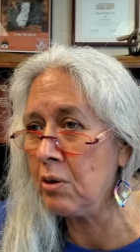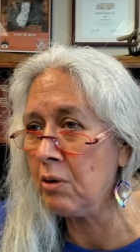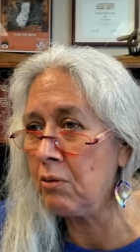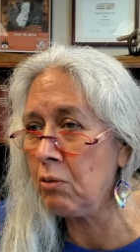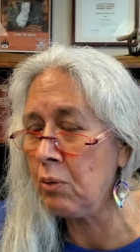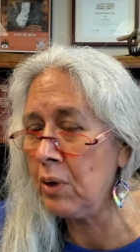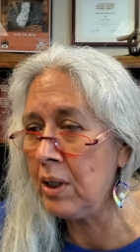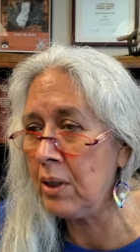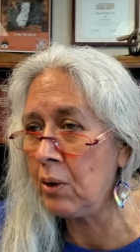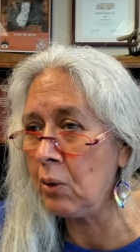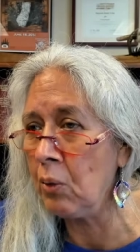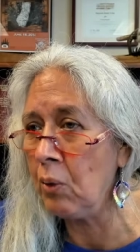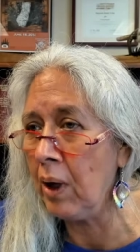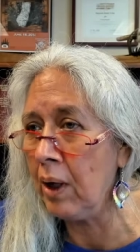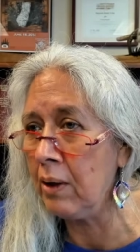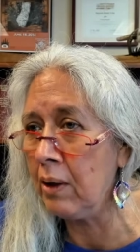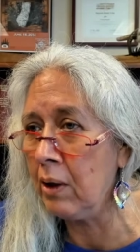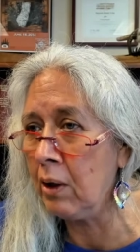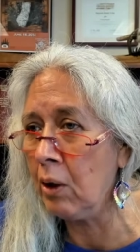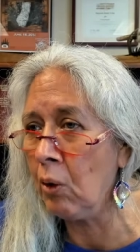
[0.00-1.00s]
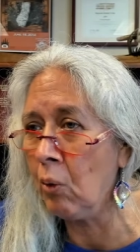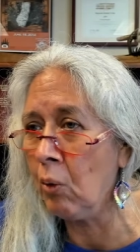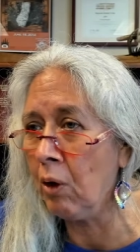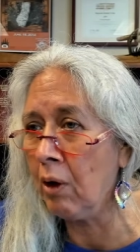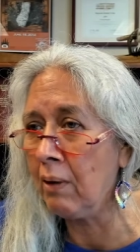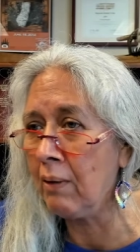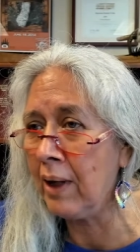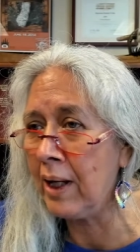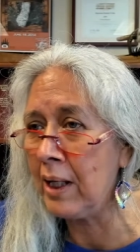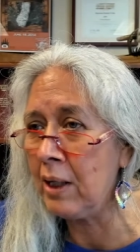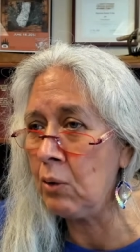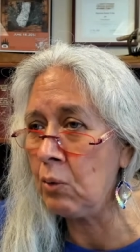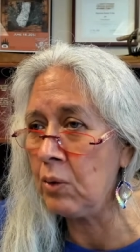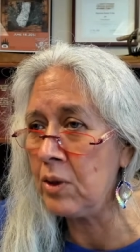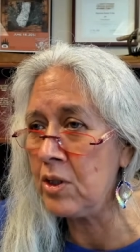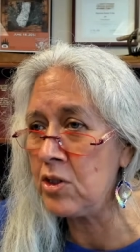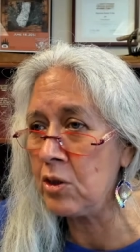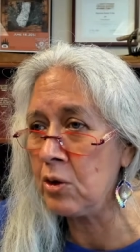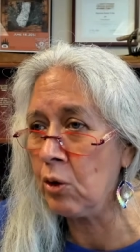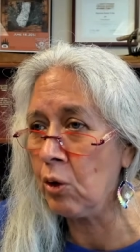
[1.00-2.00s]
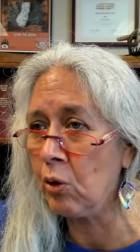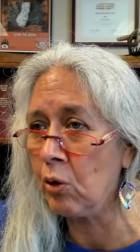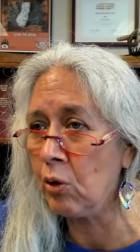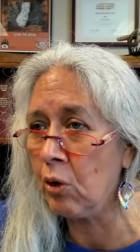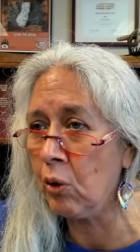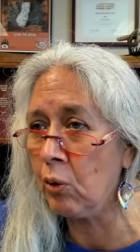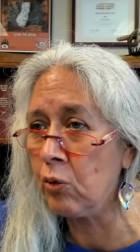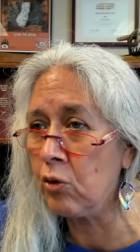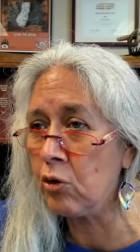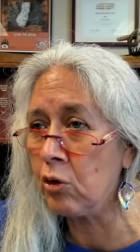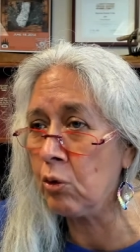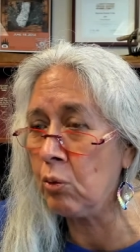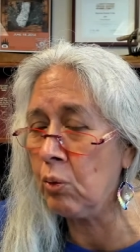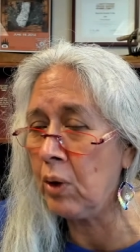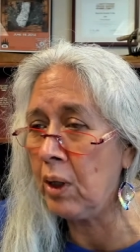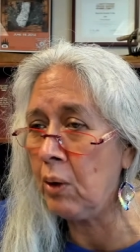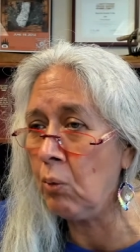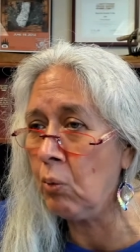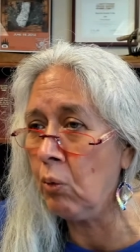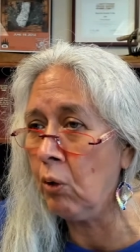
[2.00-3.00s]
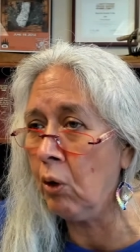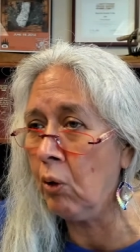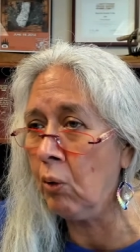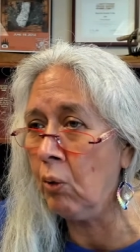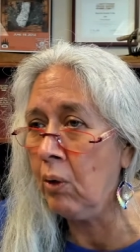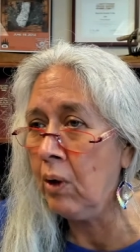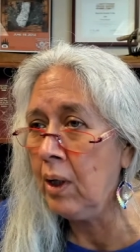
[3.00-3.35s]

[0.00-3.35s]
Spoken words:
if we don't know our language and our culture, we won't